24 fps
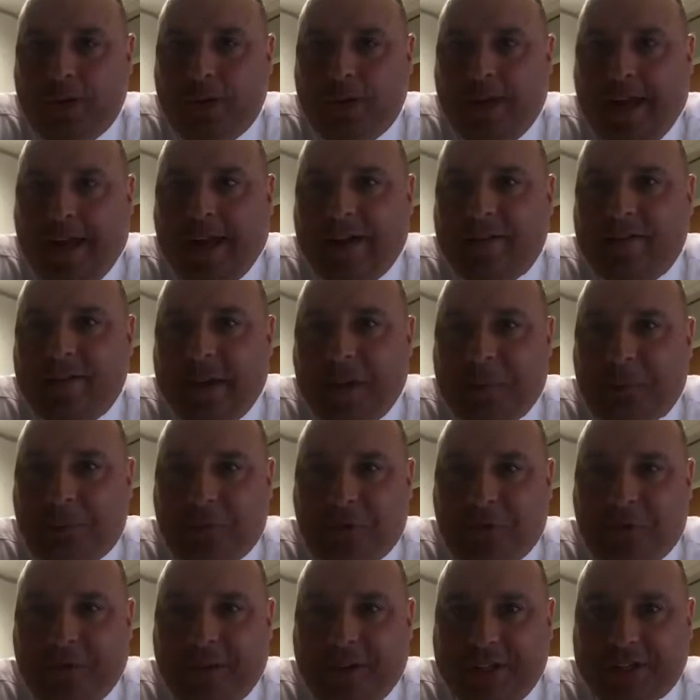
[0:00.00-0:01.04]
have that
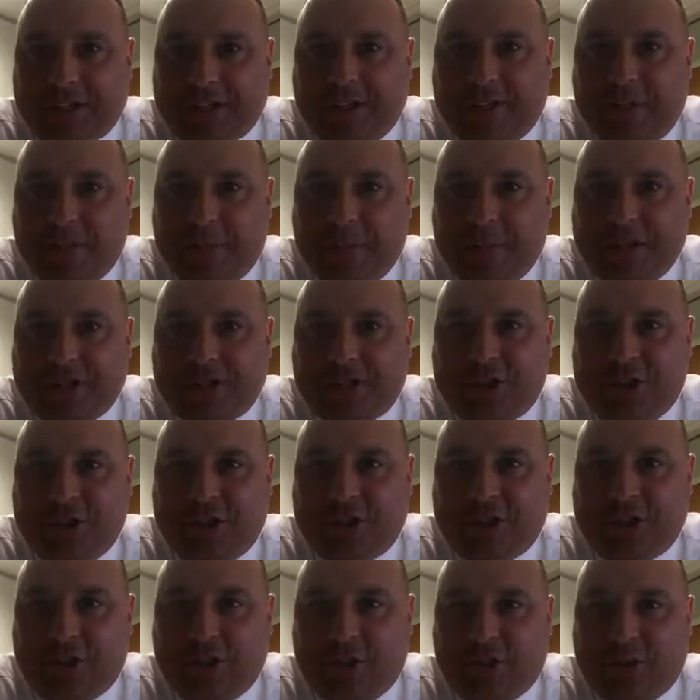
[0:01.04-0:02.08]
pervasive message
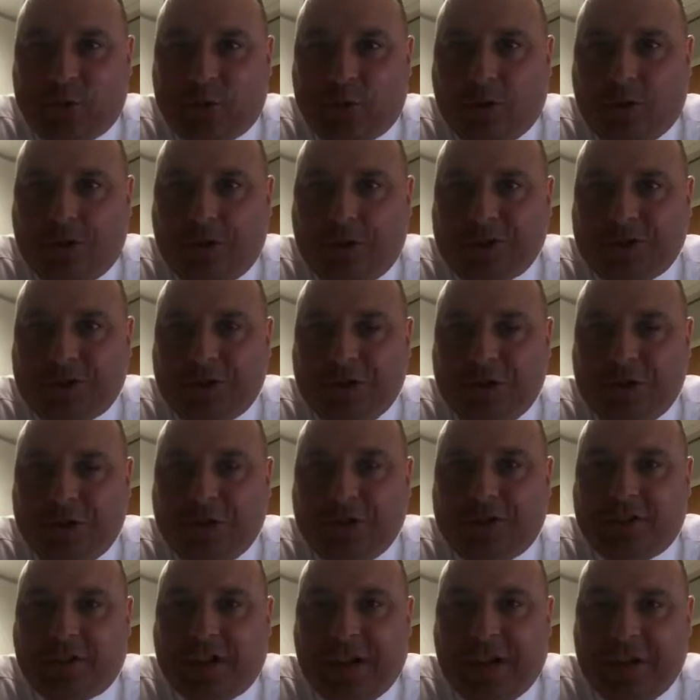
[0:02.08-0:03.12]
across your
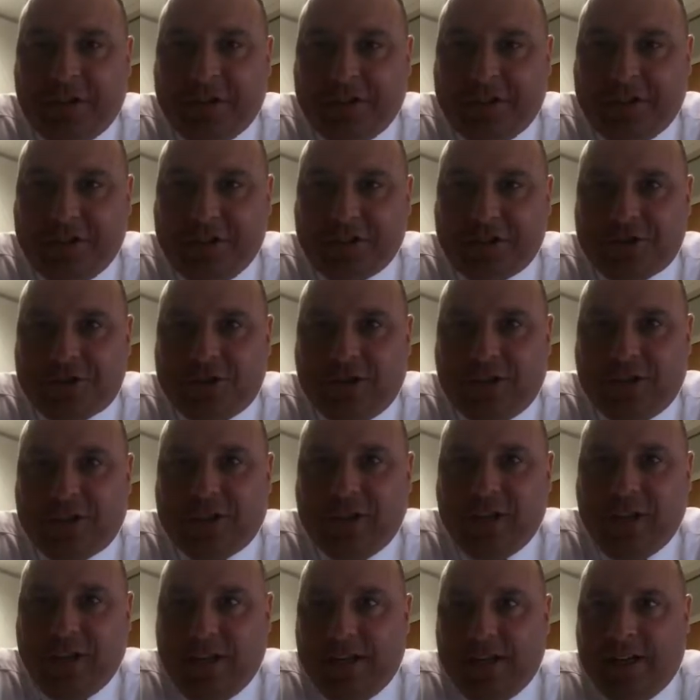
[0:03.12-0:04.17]
entire district
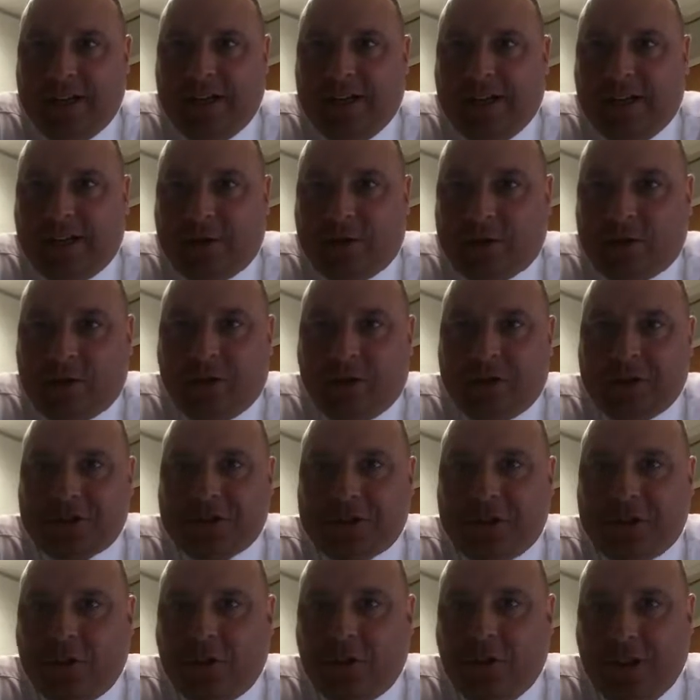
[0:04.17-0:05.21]
and across
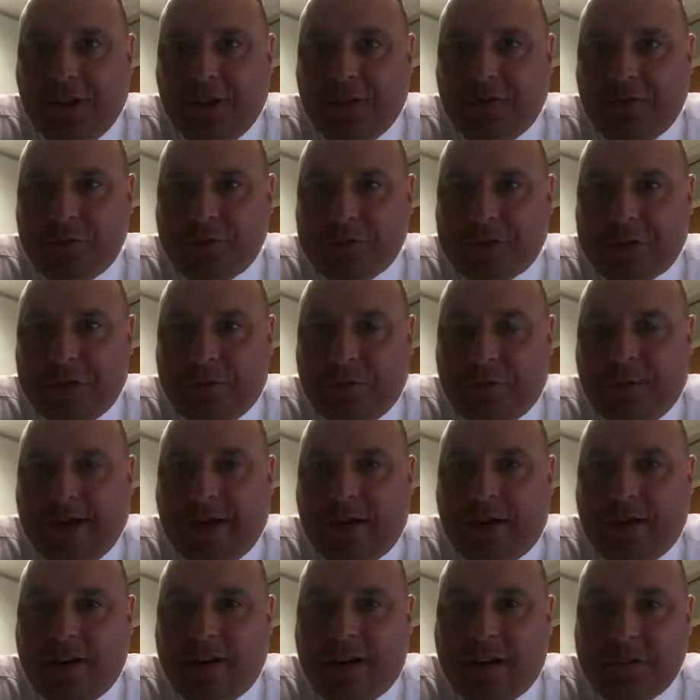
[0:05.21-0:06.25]
all levels and
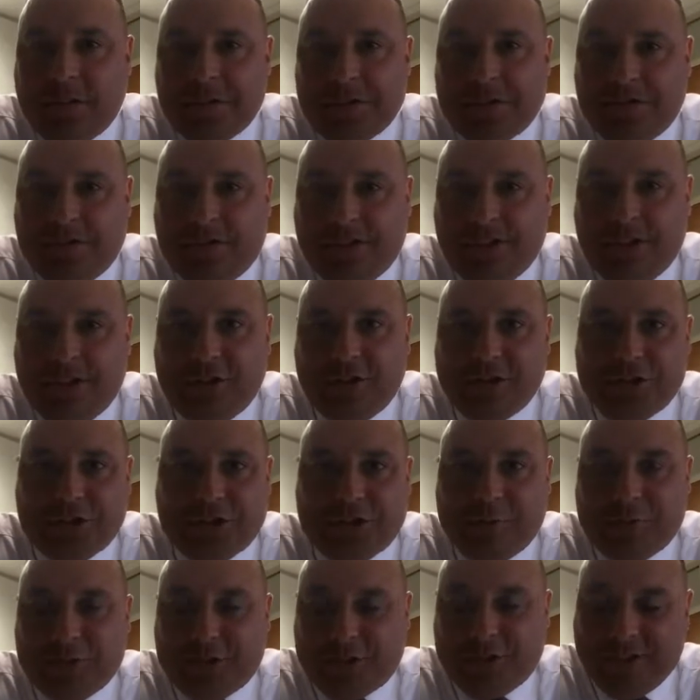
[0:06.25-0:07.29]
paradigms of leadership.
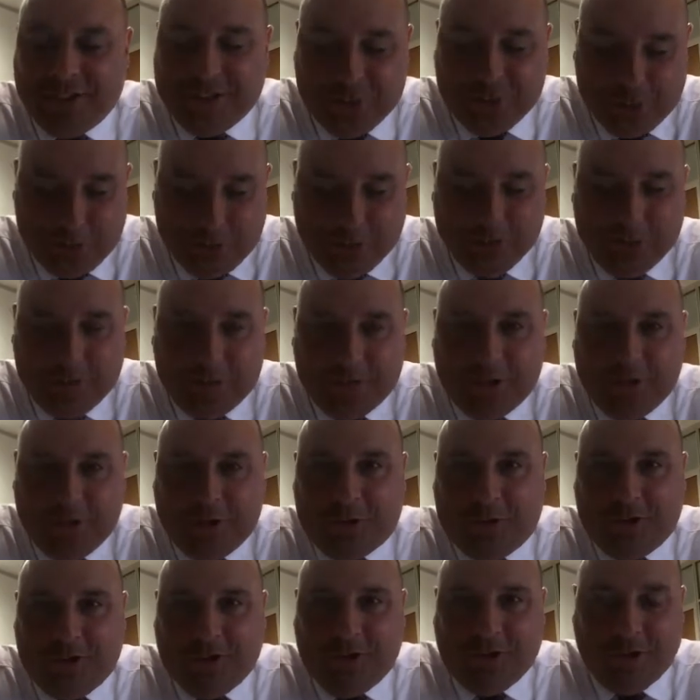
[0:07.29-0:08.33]
So that's really, really
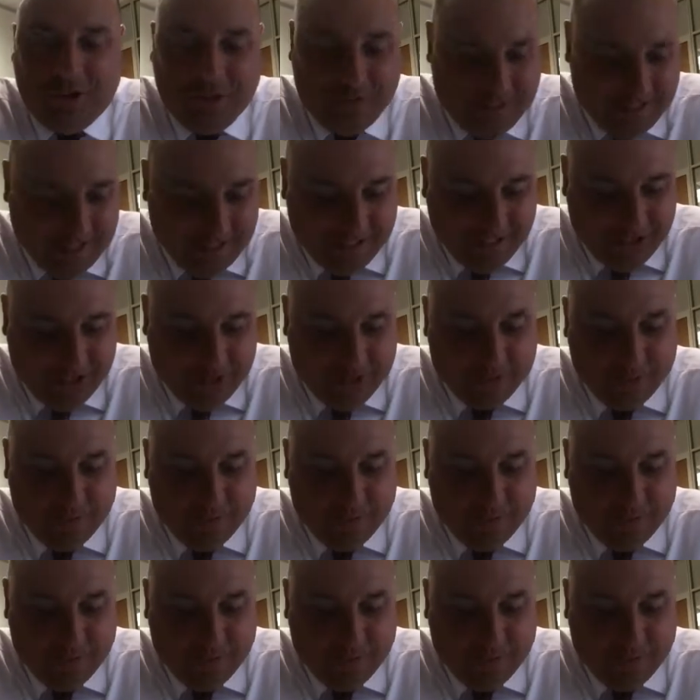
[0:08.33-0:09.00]
critical. Thank you.